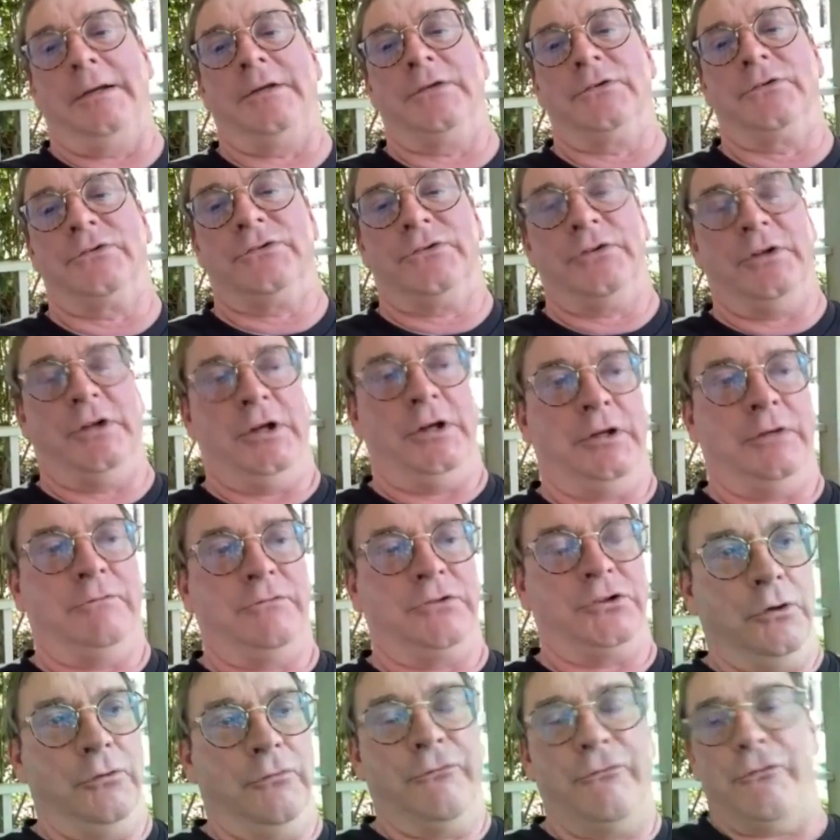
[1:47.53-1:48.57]
instead
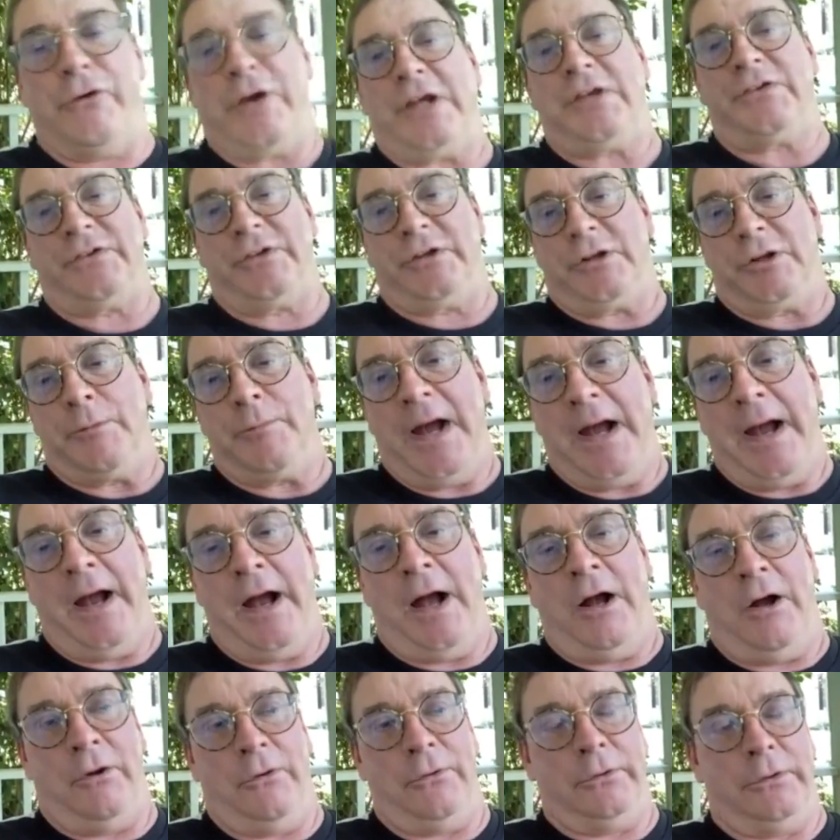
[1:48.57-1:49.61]
of freezing them
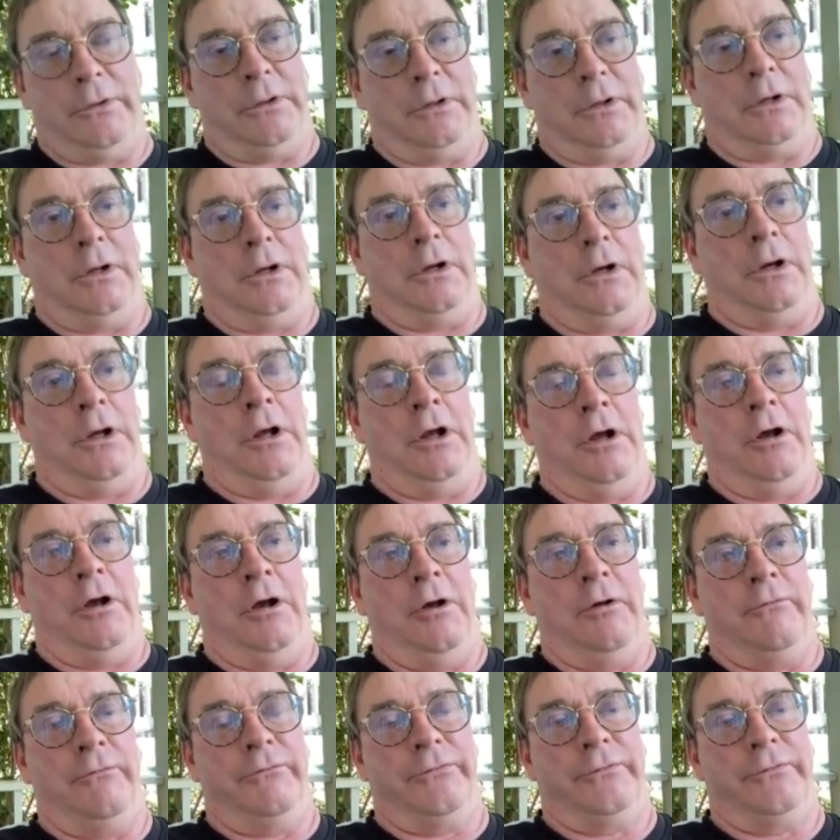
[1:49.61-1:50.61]
out of